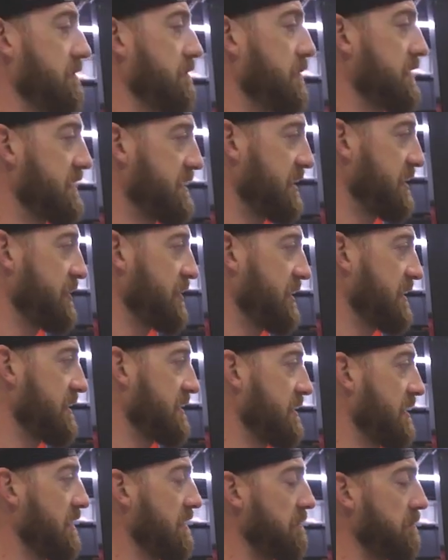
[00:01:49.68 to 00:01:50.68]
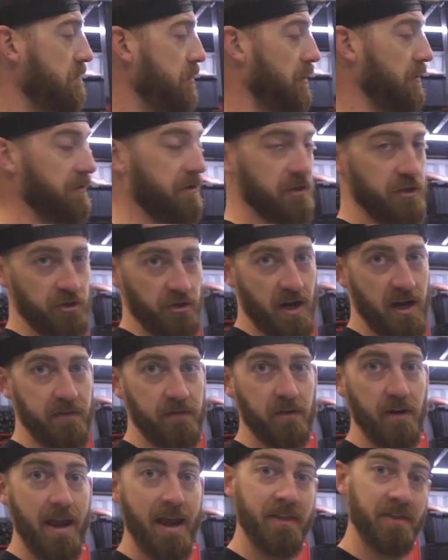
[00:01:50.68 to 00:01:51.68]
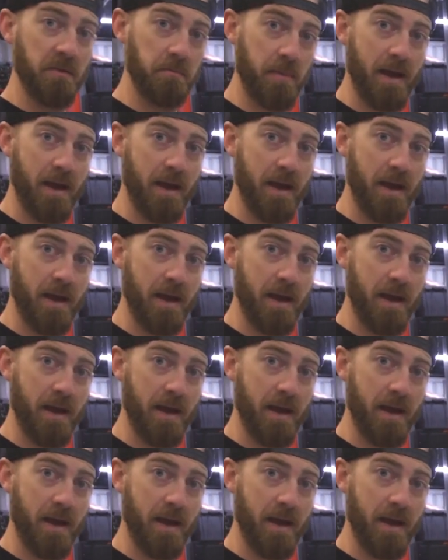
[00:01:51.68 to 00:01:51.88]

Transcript: positions, both the driver and the